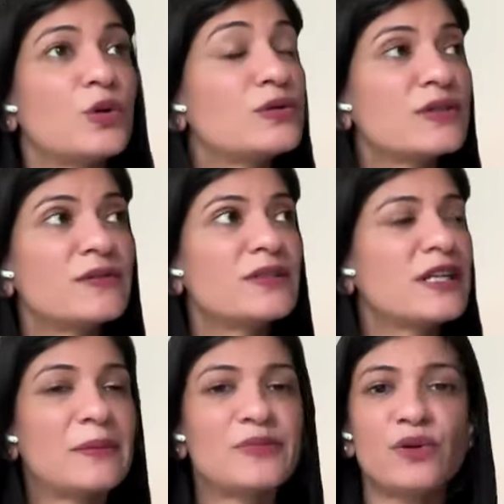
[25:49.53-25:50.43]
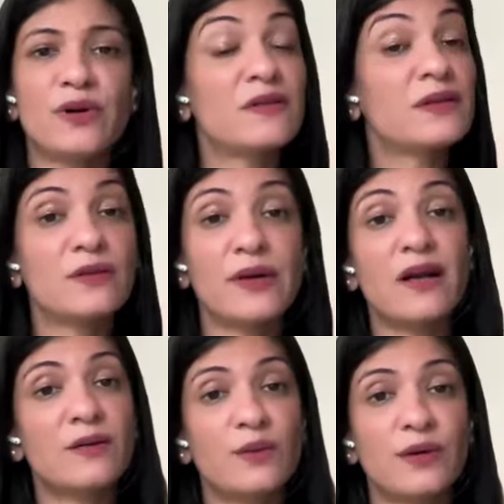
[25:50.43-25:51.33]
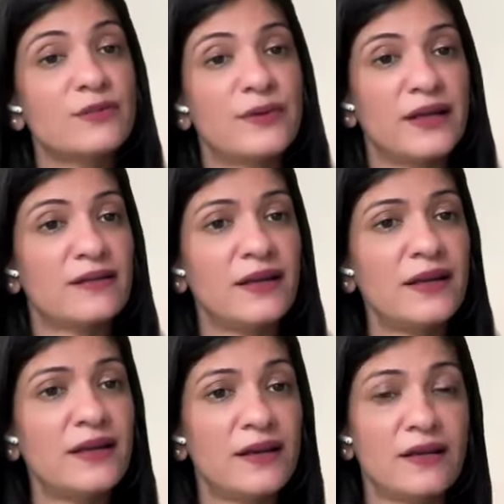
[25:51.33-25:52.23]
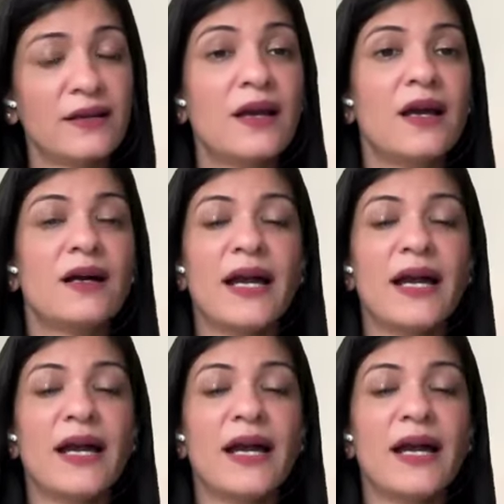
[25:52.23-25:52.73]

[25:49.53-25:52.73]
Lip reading: Most of the times we're not even aware of what we are thinking,